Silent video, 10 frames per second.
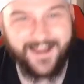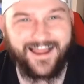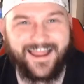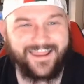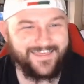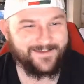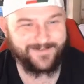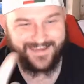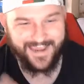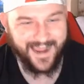Hey, here
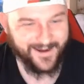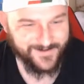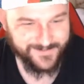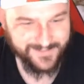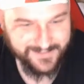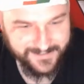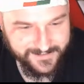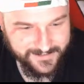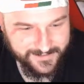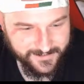we go.
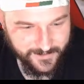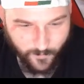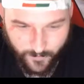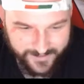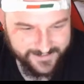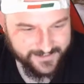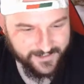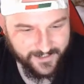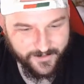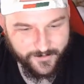What is the
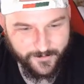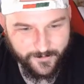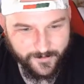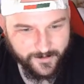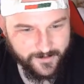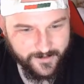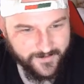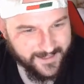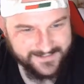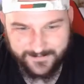loo?
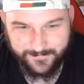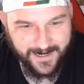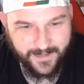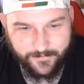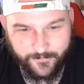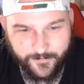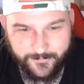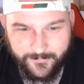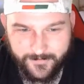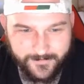That's the
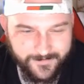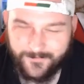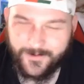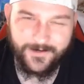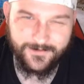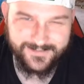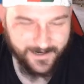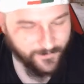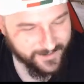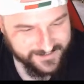bathroom. We use
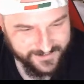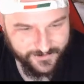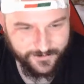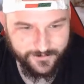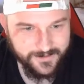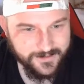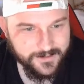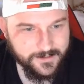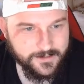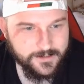that one too.
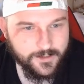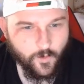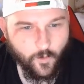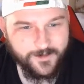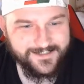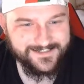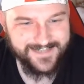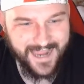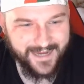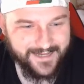What
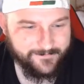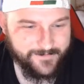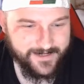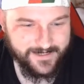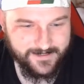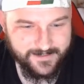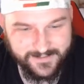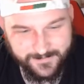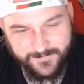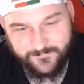does knackered mean?
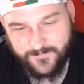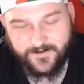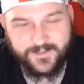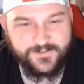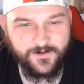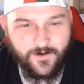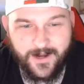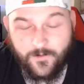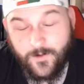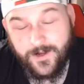To be very tired.